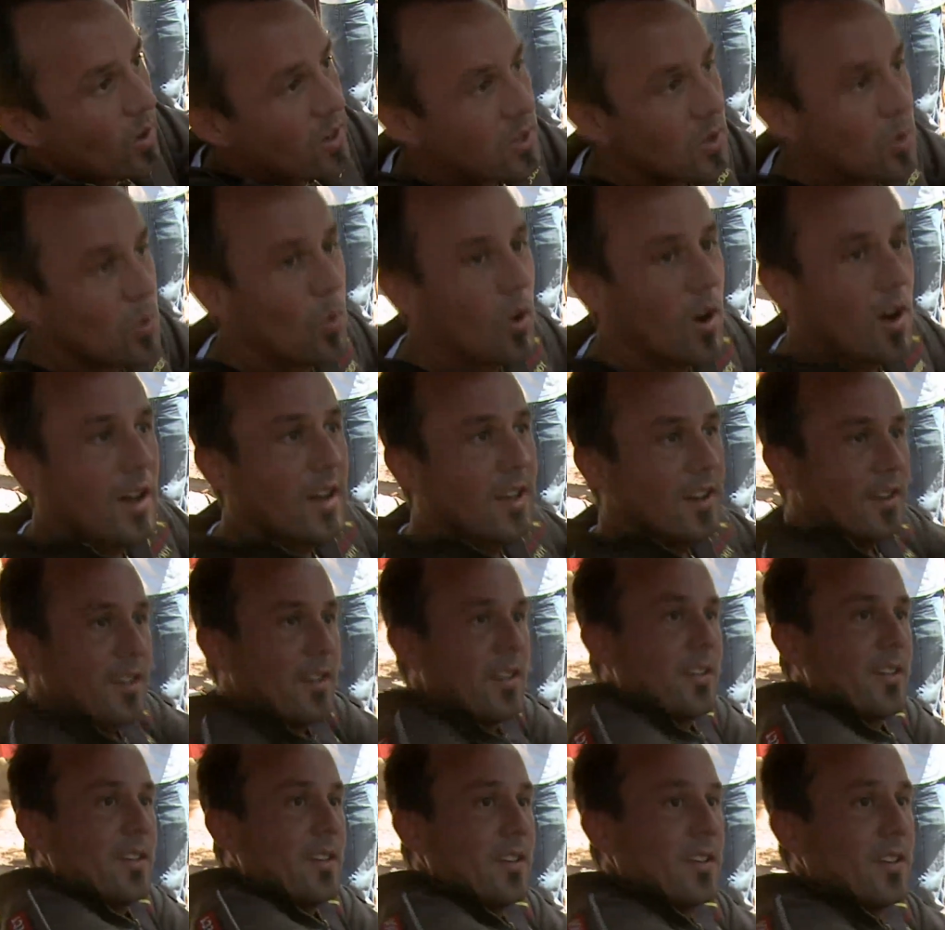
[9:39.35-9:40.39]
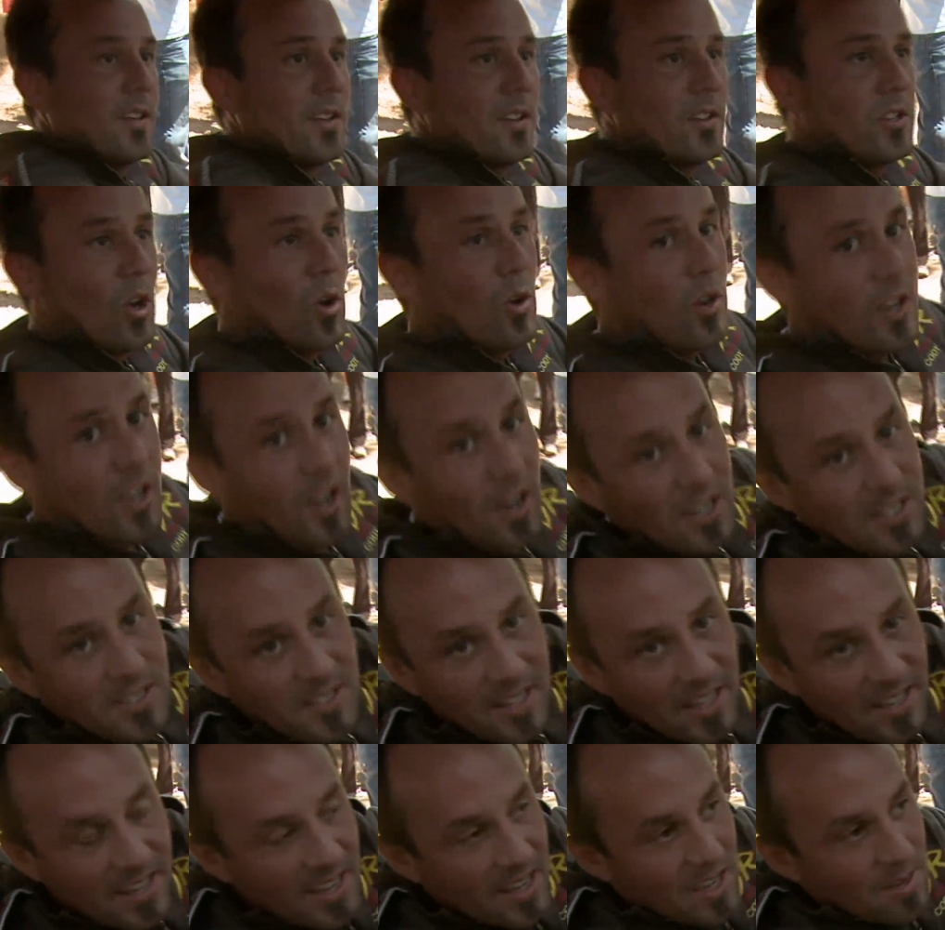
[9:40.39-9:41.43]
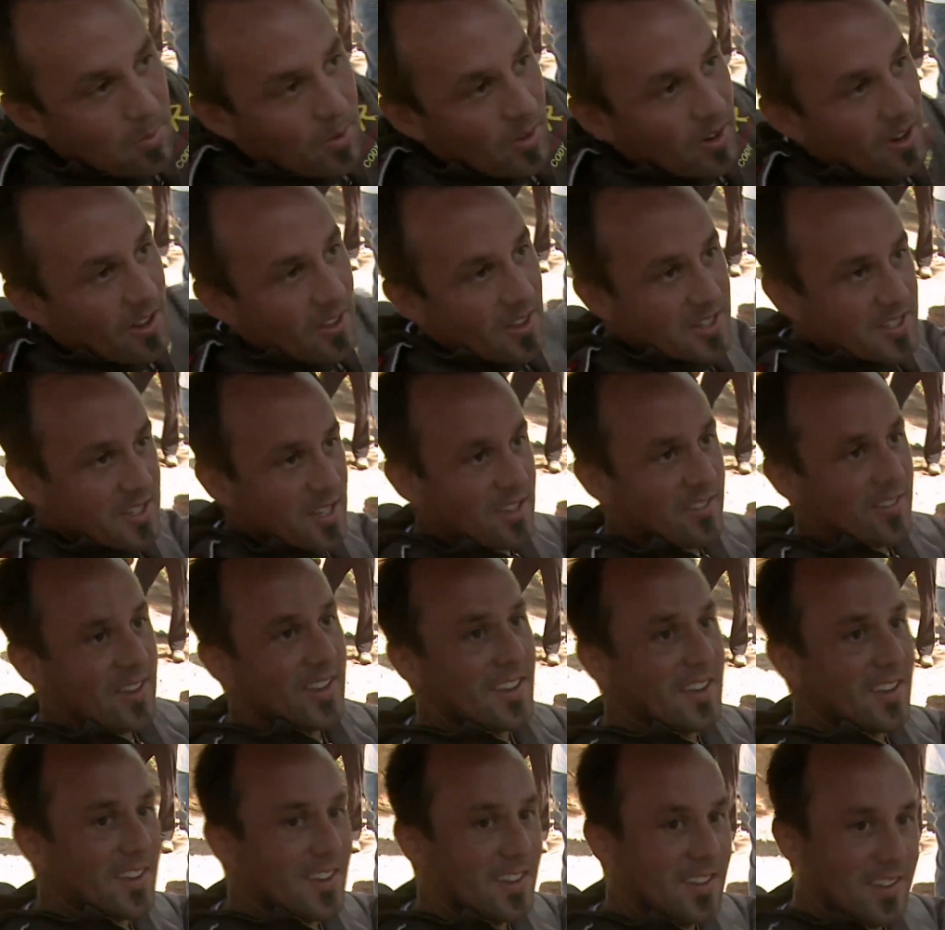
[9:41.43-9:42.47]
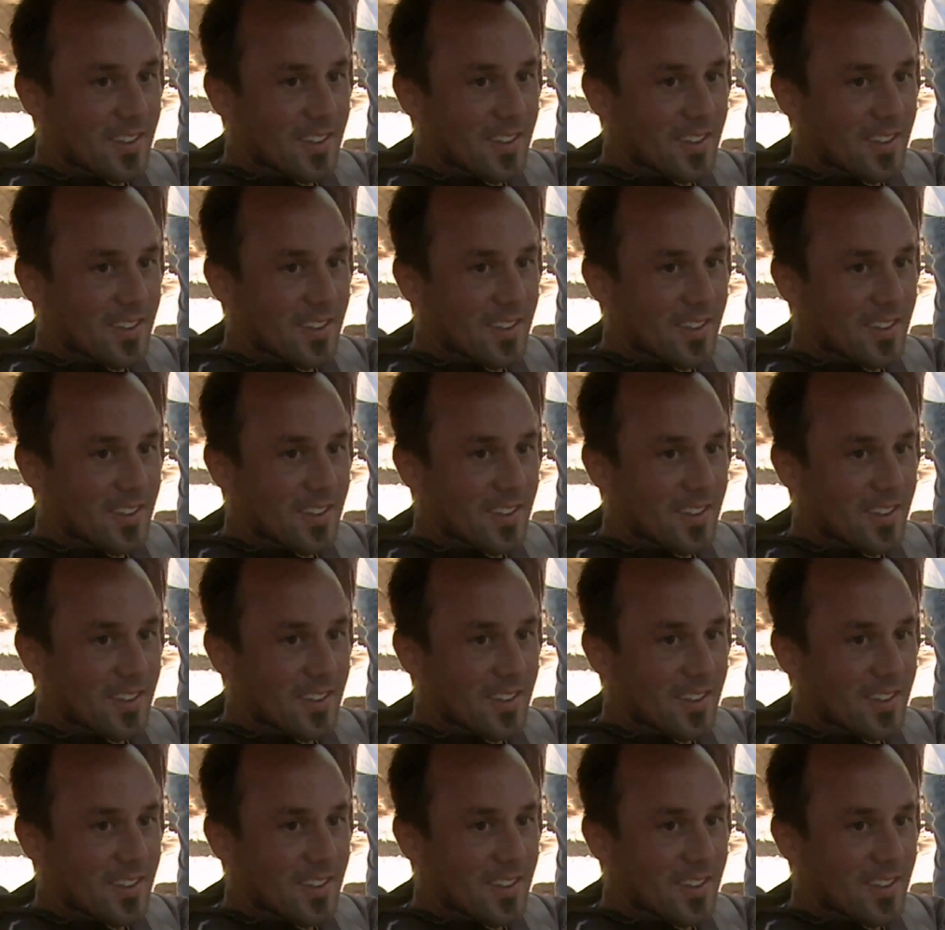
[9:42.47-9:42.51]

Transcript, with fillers: what you want. Don't cuss, they can't put it on the T V.